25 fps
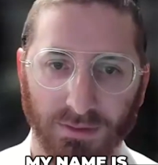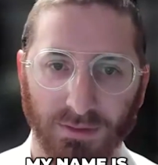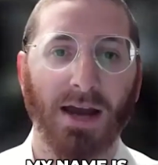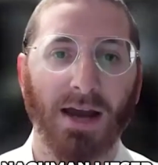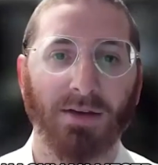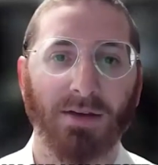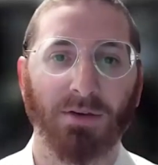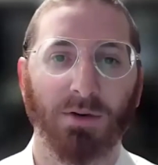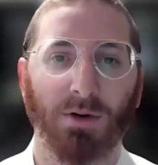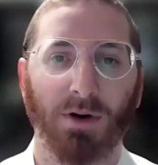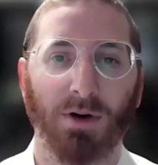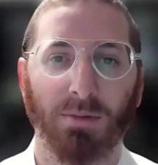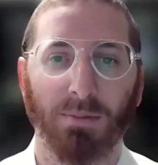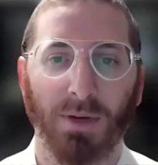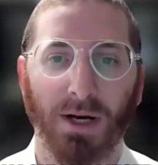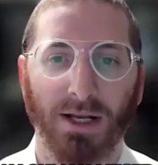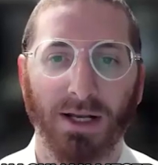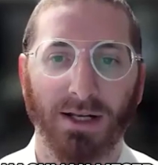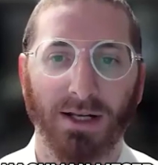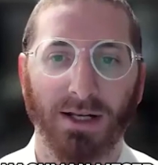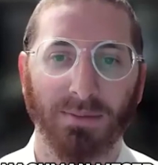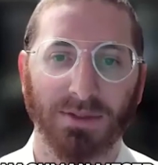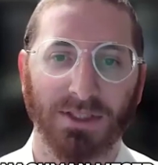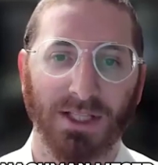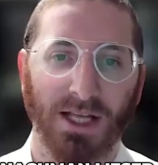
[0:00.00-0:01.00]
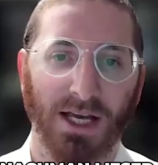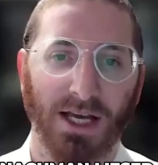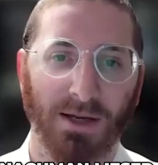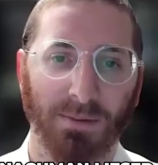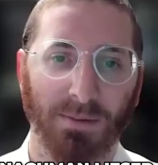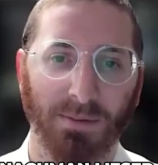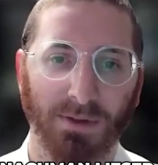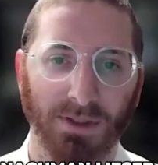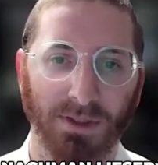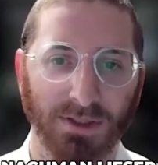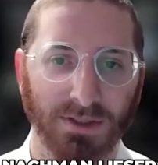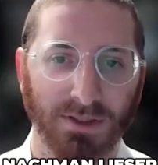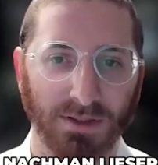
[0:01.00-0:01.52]
Hi everyone, my name is
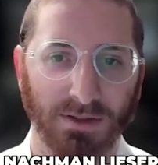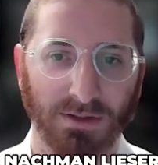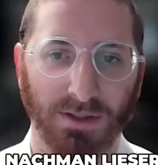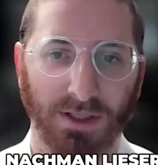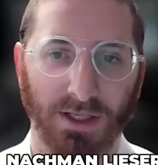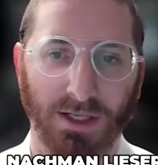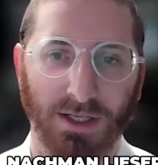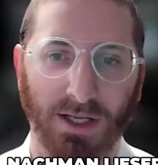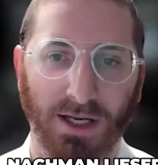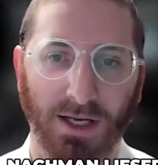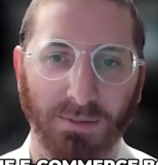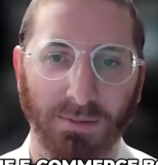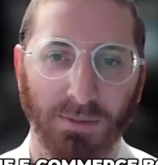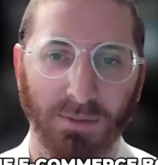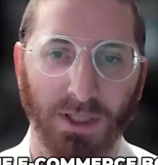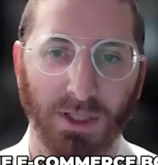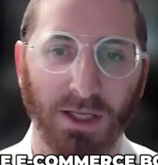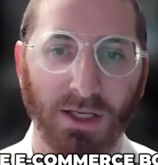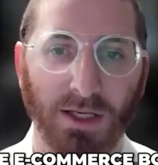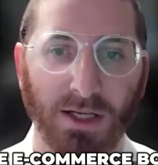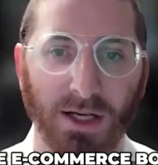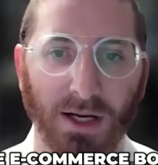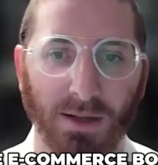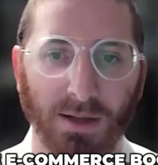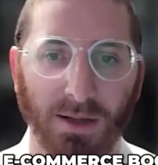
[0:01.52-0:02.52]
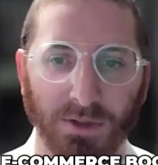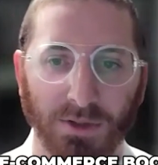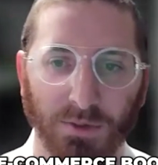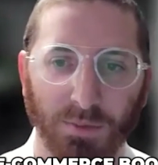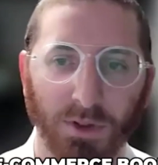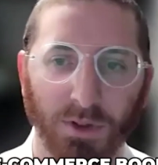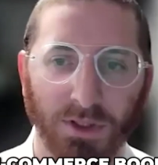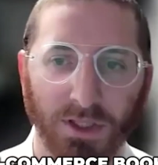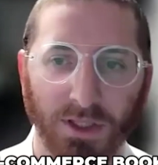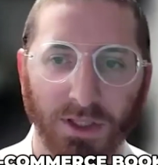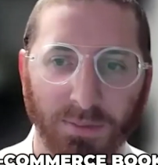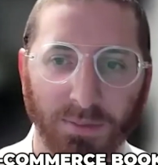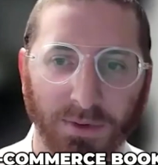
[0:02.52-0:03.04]
Oberlander and I'm the e-commerce
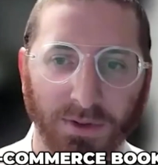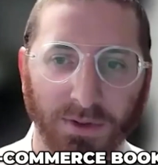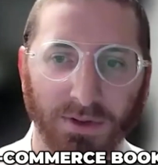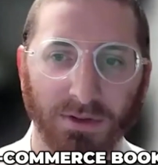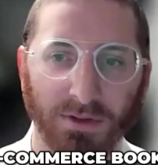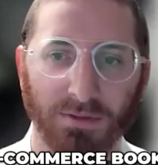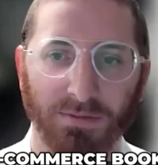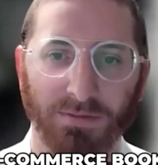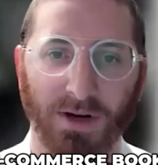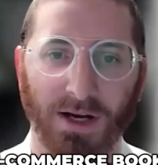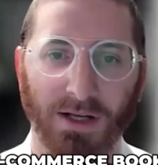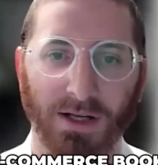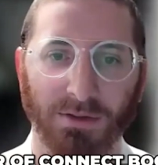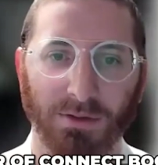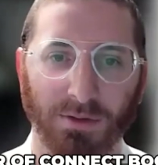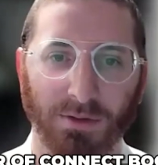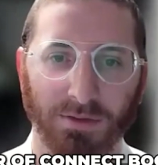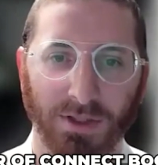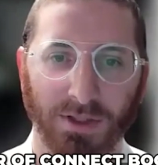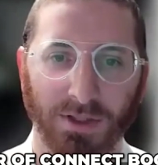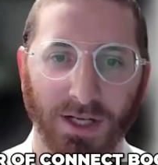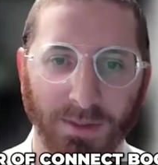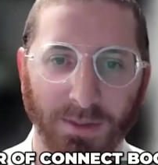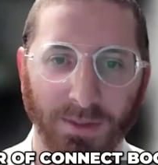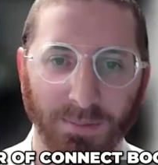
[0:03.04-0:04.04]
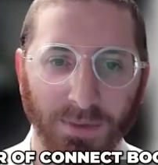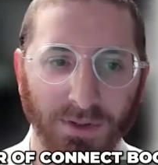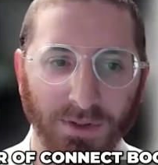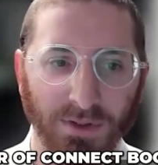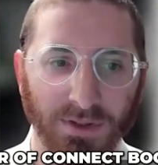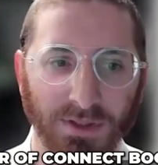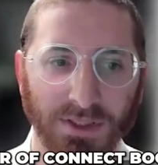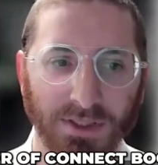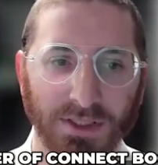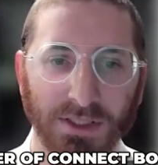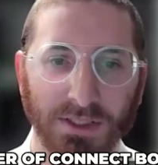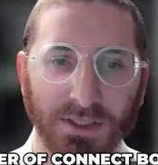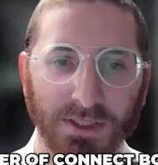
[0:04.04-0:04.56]
bookkeeper, founder of
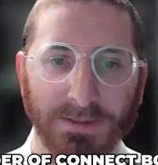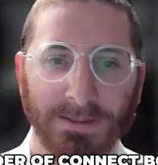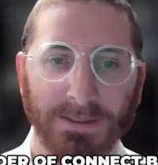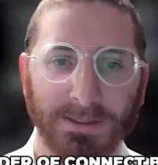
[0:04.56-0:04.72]
ConnectBooks.